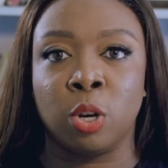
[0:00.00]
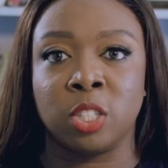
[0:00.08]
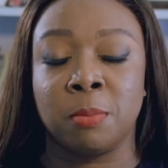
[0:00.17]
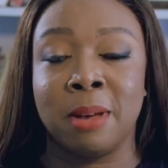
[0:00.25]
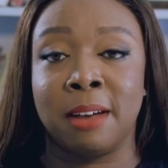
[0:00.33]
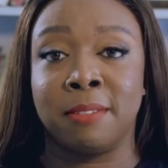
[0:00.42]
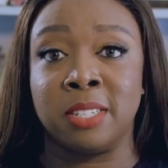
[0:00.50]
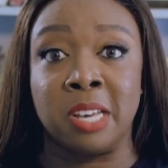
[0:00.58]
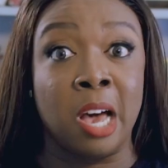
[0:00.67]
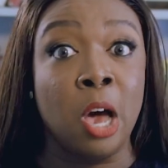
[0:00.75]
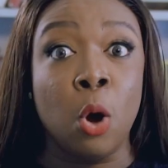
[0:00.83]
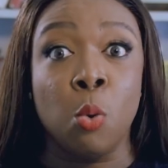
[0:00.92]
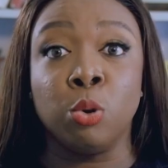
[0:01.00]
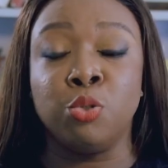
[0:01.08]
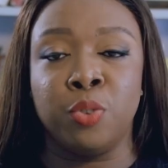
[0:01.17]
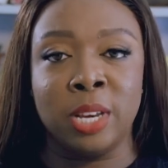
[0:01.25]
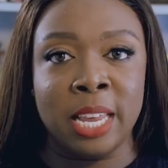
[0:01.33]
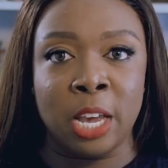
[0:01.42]
customer avatar would
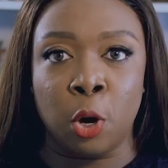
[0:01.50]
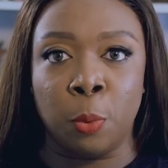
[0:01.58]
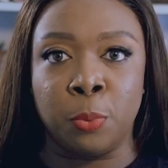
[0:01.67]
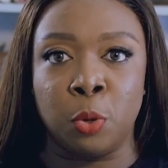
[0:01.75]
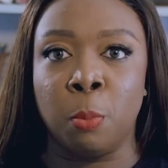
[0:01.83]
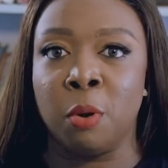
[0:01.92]
really help you.